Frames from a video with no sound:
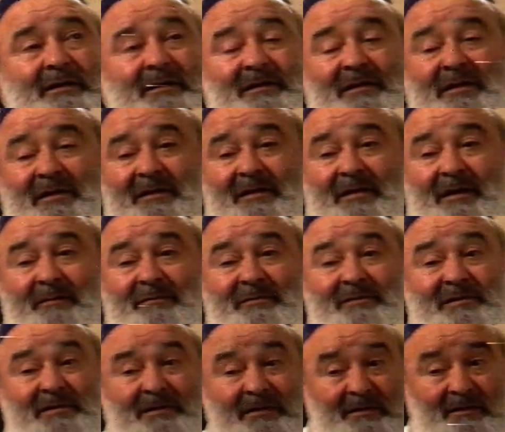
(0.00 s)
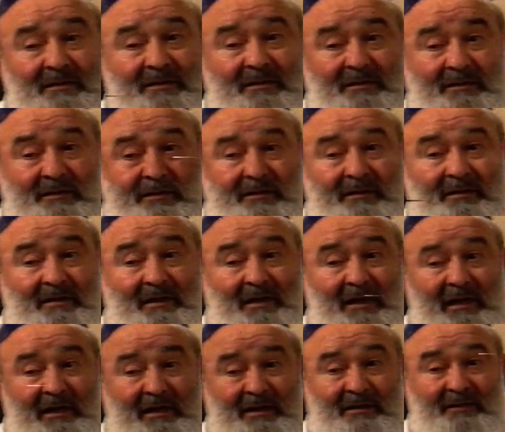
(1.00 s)
at that time still
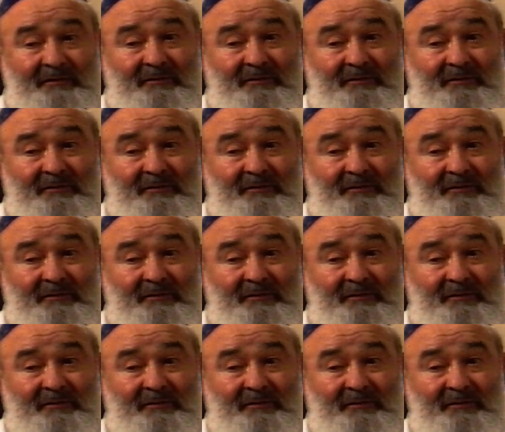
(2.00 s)
had a